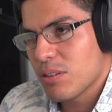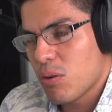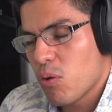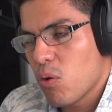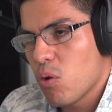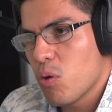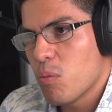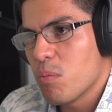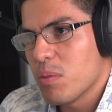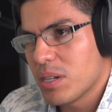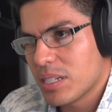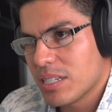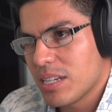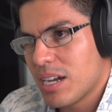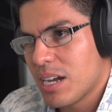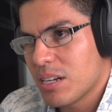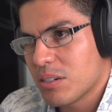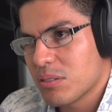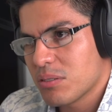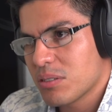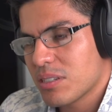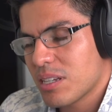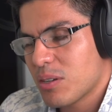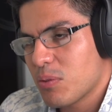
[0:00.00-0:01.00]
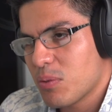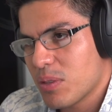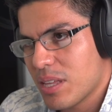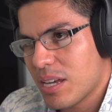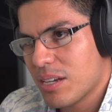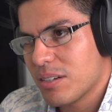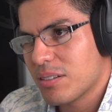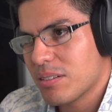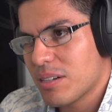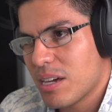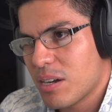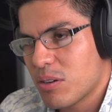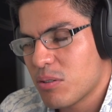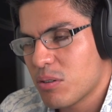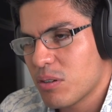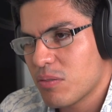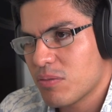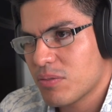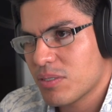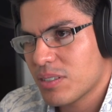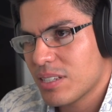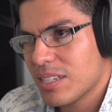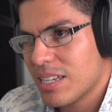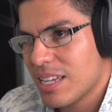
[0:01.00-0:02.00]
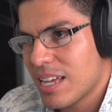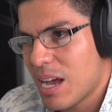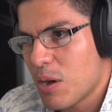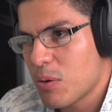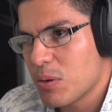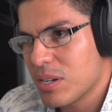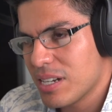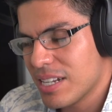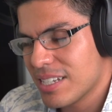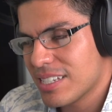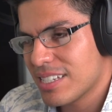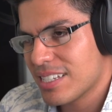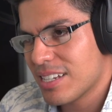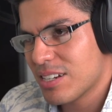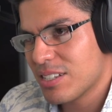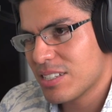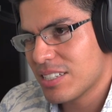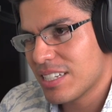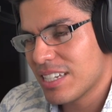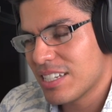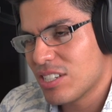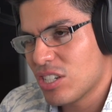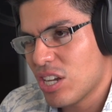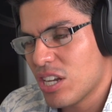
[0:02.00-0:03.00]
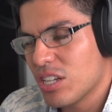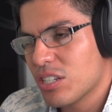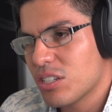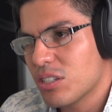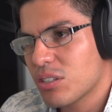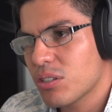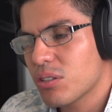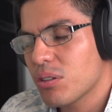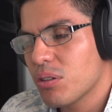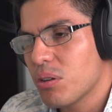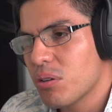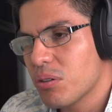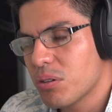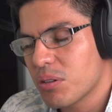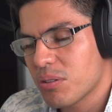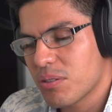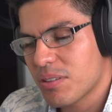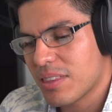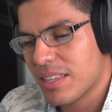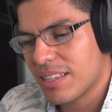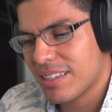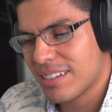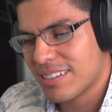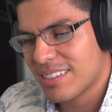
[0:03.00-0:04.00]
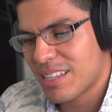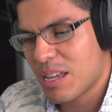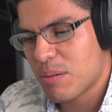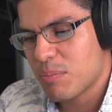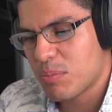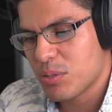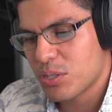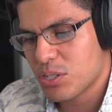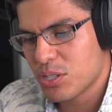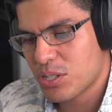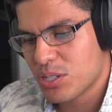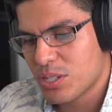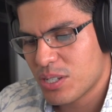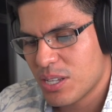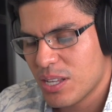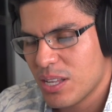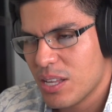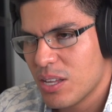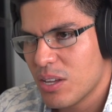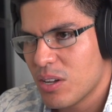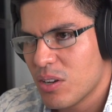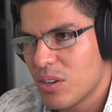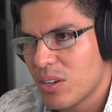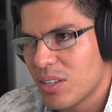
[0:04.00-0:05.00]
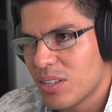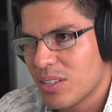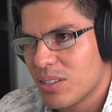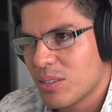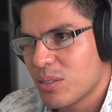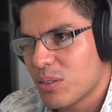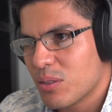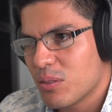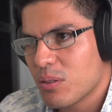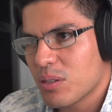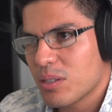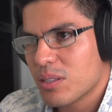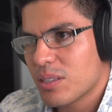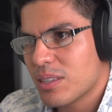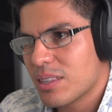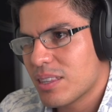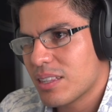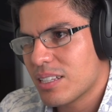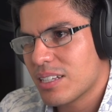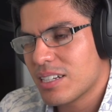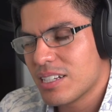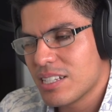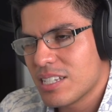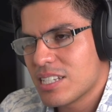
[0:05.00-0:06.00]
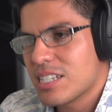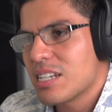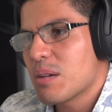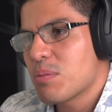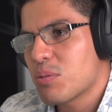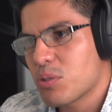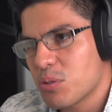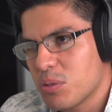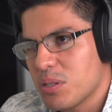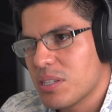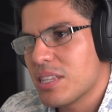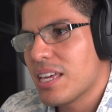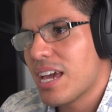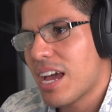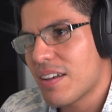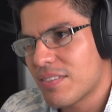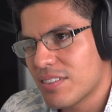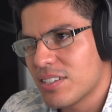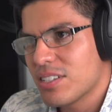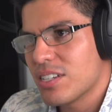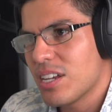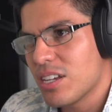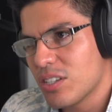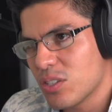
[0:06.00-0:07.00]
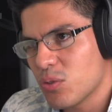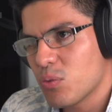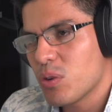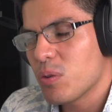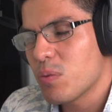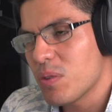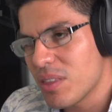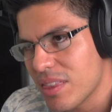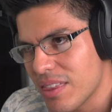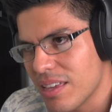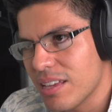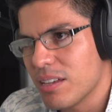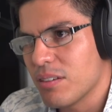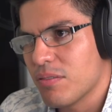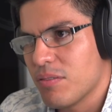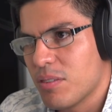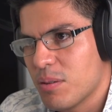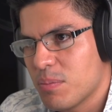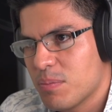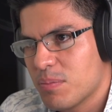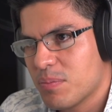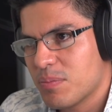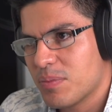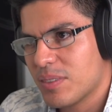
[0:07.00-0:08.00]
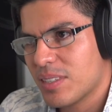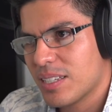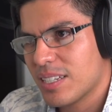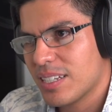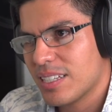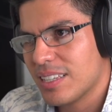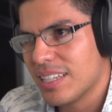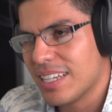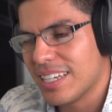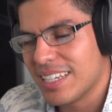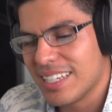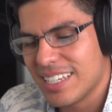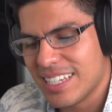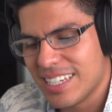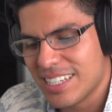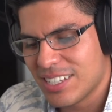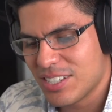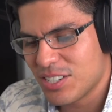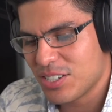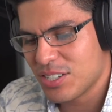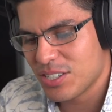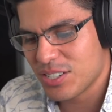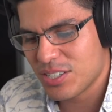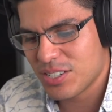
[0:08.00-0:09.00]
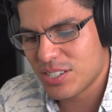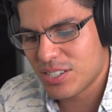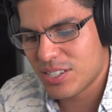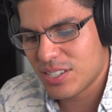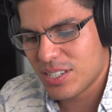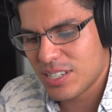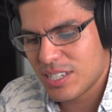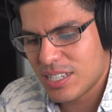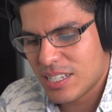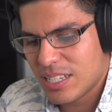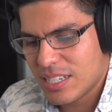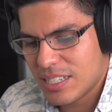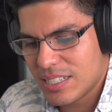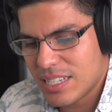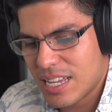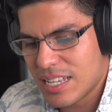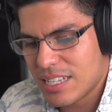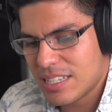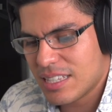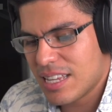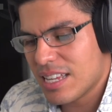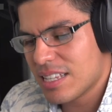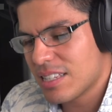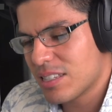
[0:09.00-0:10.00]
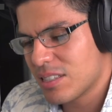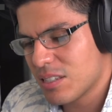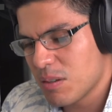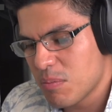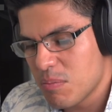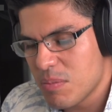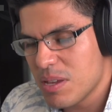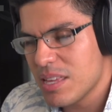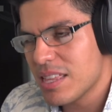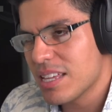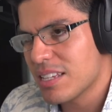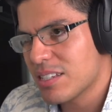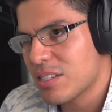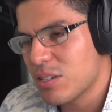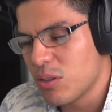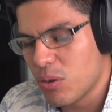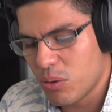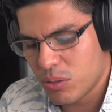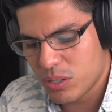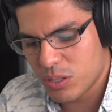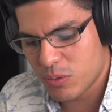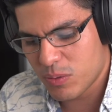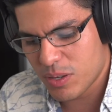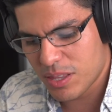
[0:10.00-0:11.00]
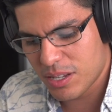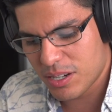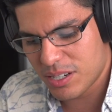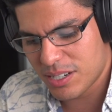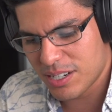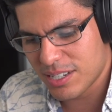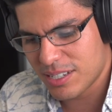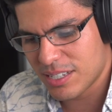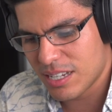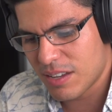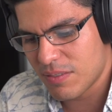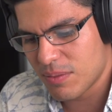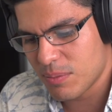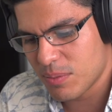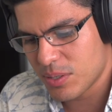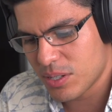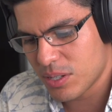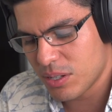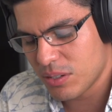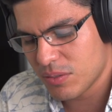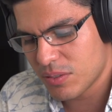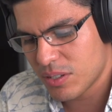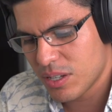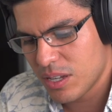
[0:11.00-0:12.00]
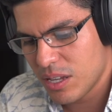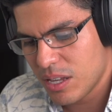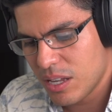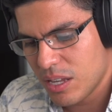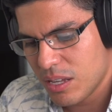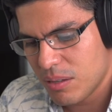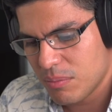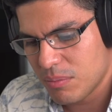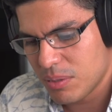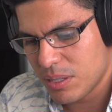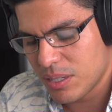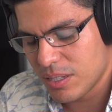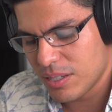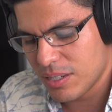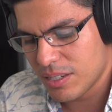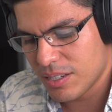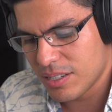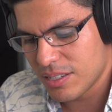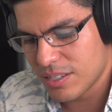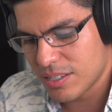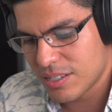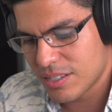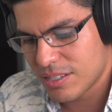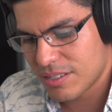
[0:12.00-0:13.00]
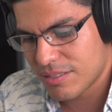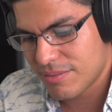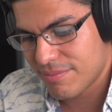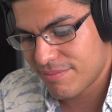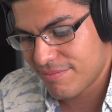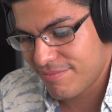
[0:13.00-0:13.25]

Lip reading: whole McDonald's. Like I don't know if I wouldn't necessarily say changing the logo or thing like that, but just conceptually they have to change the way we think of them. Like it's just because that's to me that's the only way they're going to save themselves, because